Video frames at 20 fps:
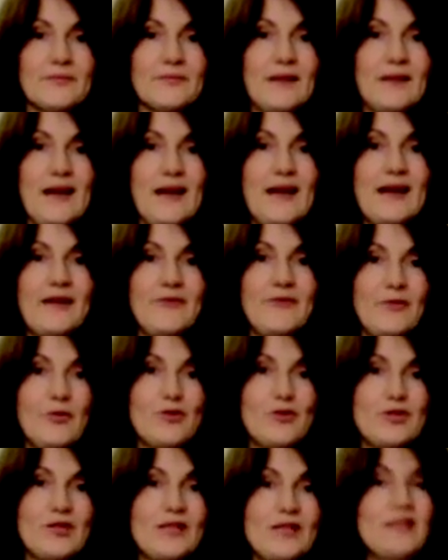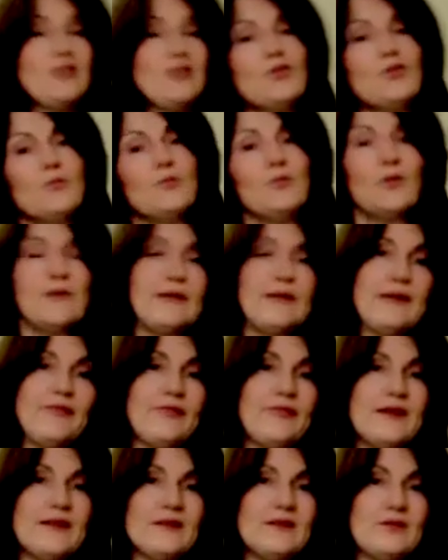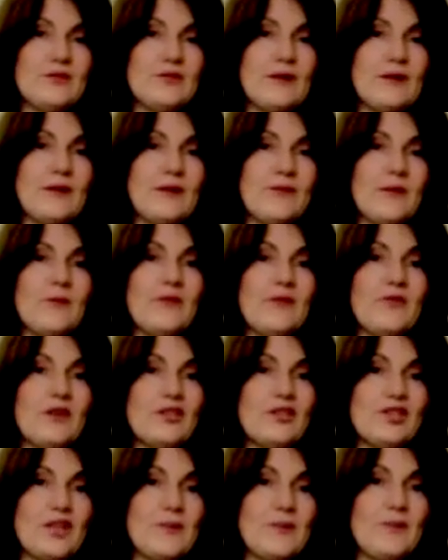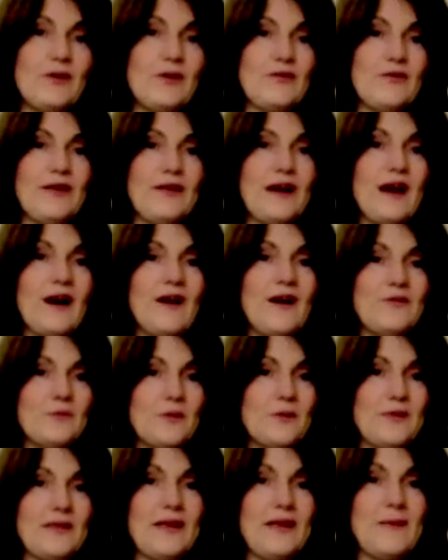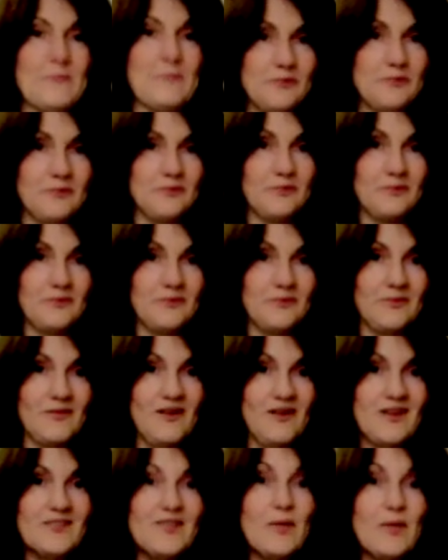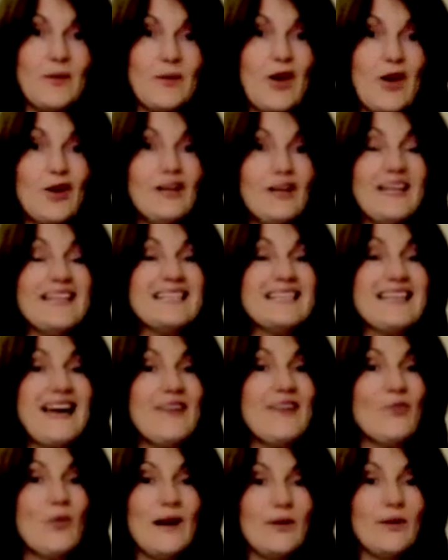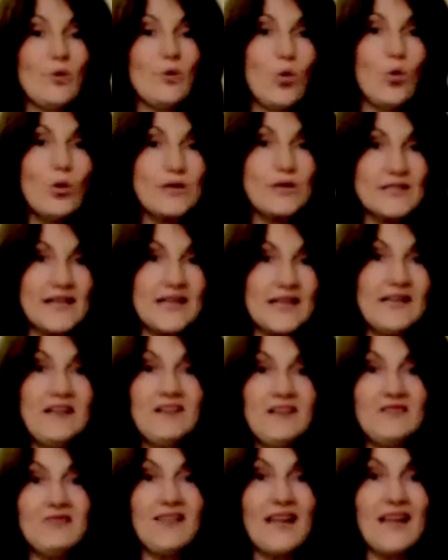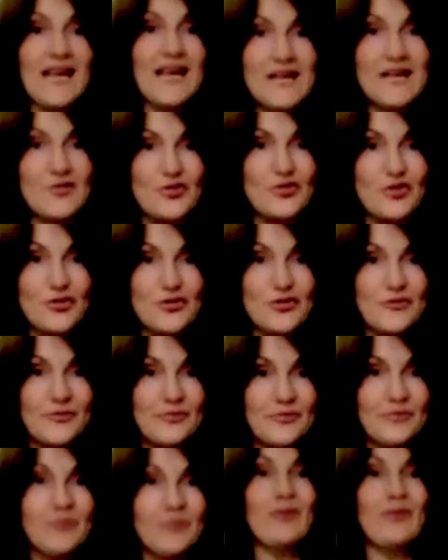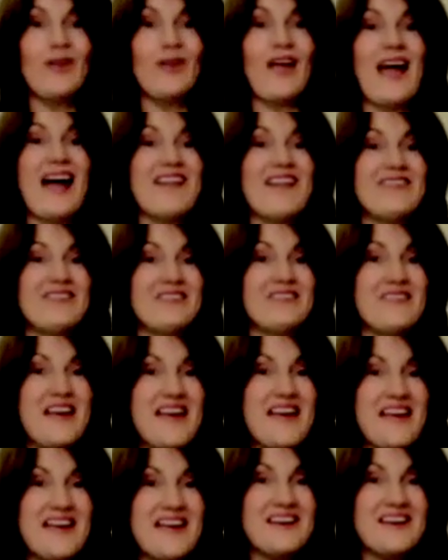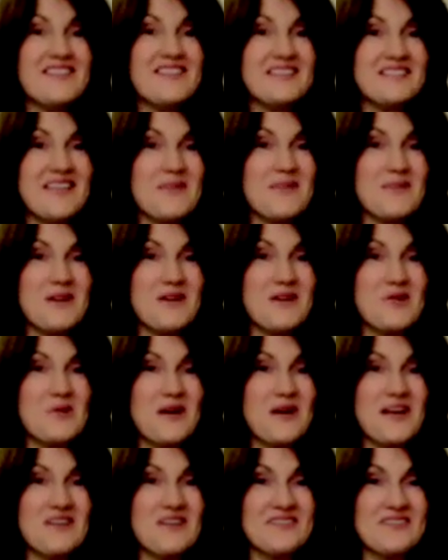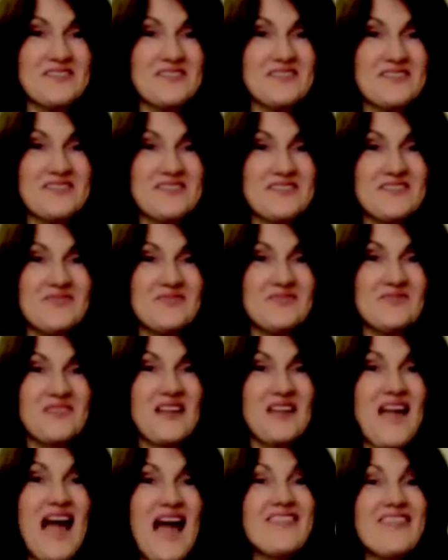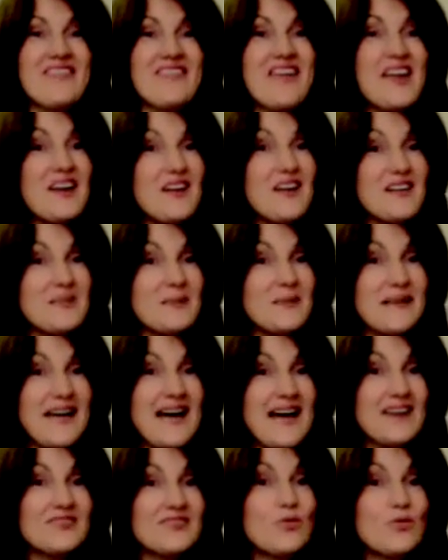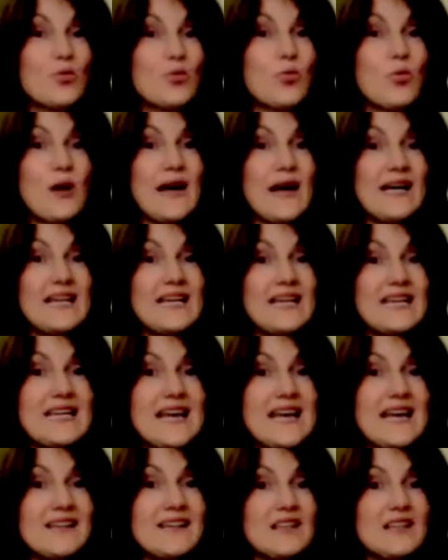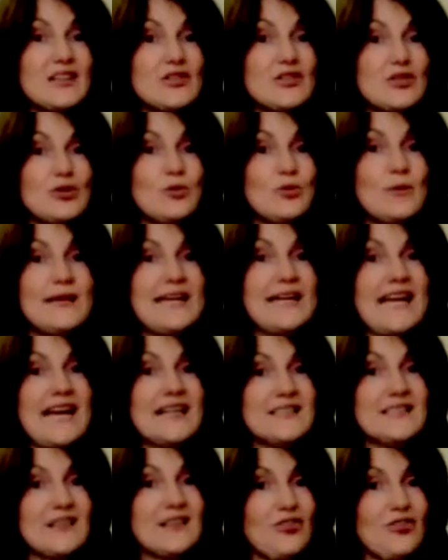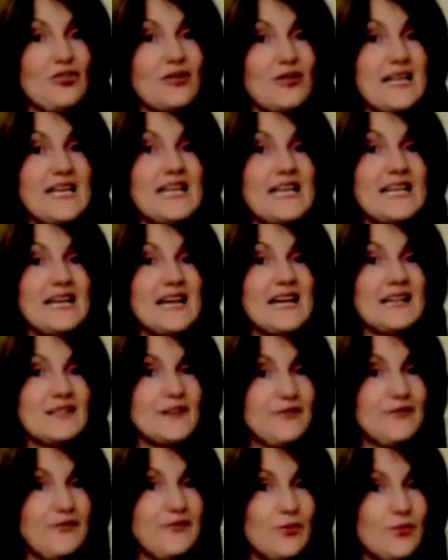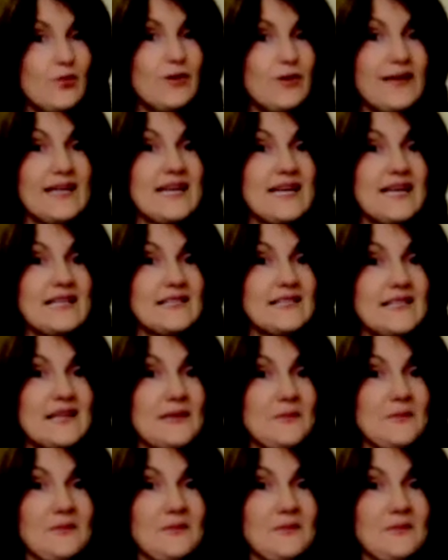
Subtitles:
And unfortunately, 2 more of our friends turn up that we've got to share both of our halves with them. So we only get to have 1/4 each. And they are the semi-quavers. And they're going to be counted 1 E under, 2 E under, 3 E under, 4 E under.